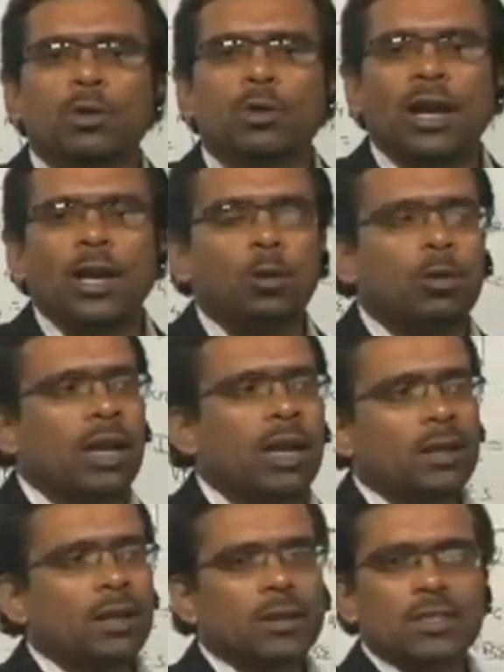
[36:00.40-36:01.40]
you try to
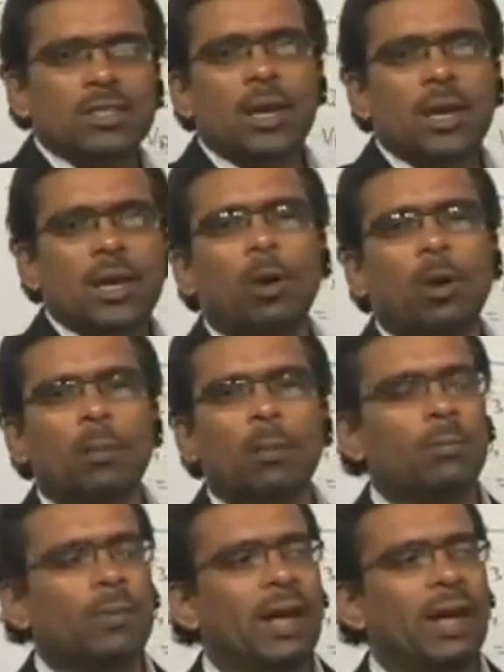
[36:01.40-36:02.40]
take the same
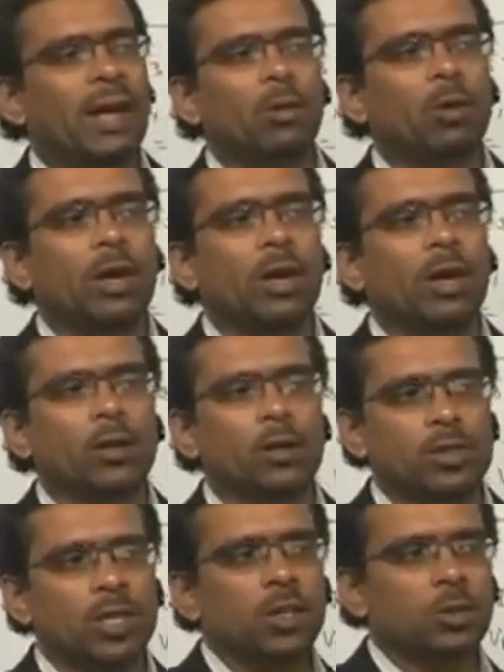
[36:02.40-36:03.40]
problem there.
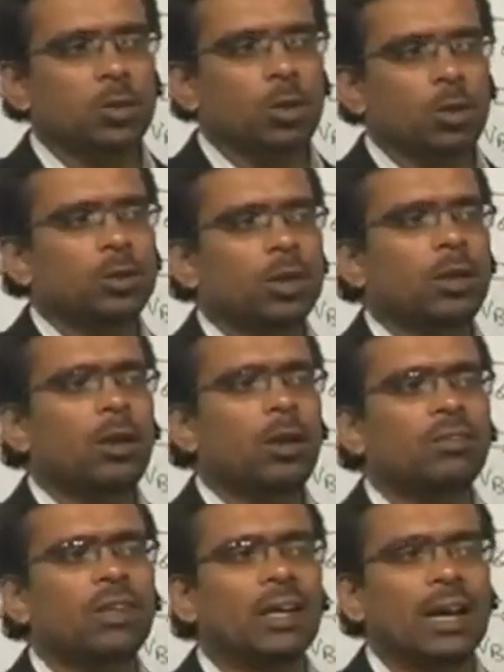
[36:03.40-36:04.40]
Okay, see the
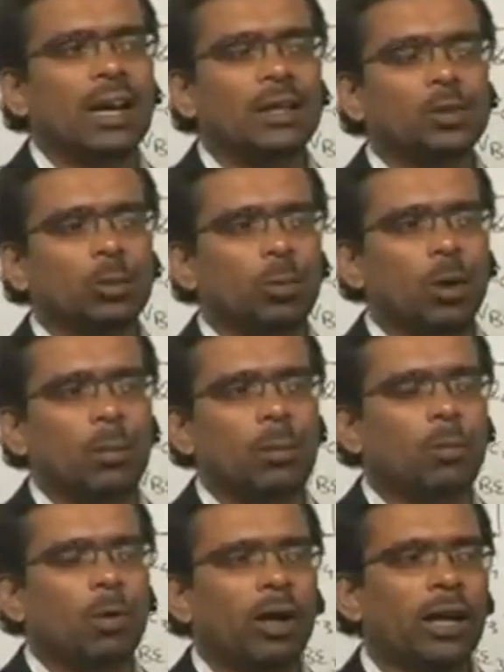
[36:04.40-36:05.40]
solution of the classroom
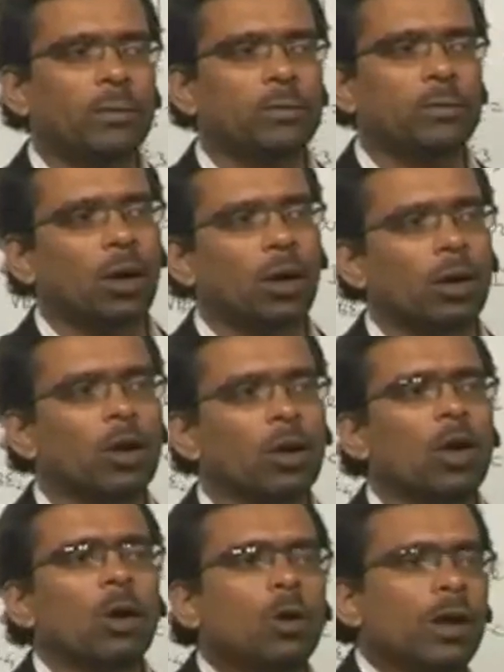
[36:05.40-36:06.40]
problem what I have solved.